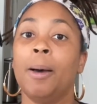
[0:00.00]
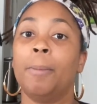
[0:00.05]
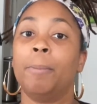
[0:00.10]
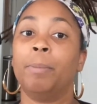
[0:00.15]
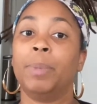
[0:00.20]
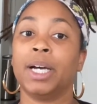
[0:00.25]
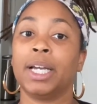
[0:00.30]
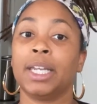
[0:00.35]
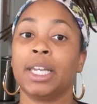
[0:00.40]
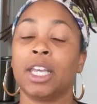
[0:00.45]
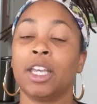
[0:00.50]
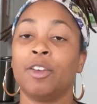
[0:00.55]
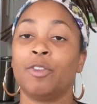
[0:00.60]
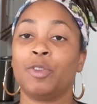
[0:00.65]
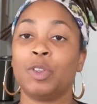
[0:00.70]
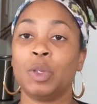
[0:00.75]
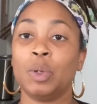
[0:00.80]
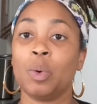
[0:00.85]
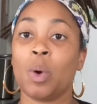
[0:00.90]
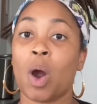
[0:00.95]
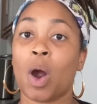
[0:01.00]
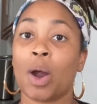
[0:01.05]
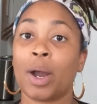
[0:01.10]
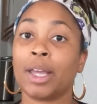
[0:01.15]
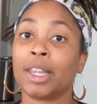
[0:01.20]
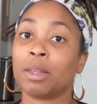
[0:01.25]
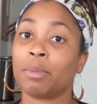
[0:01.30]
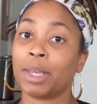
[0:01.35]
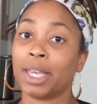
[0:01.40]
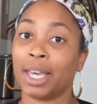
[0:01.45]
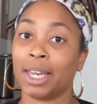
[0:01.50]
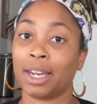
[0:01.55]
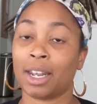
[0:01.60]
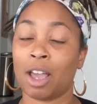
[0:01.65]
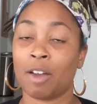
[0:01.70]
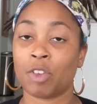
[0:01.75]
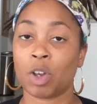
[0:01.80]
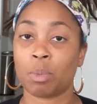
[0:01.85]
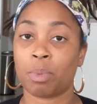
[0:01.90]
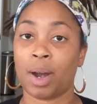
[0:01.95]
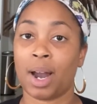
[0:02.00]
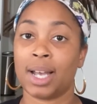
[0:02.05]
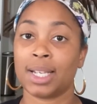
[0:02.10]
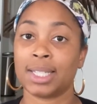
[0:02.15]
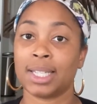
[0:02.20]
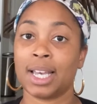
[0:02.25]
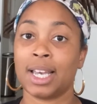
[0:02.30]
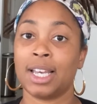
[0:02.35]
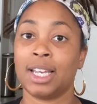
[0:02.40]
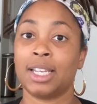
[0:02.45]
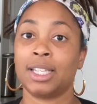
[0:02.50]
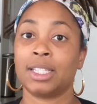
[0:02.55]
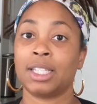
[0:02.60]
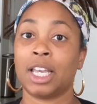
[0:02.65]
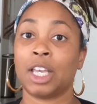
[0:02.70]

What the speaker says: But if you are in the beginning of your process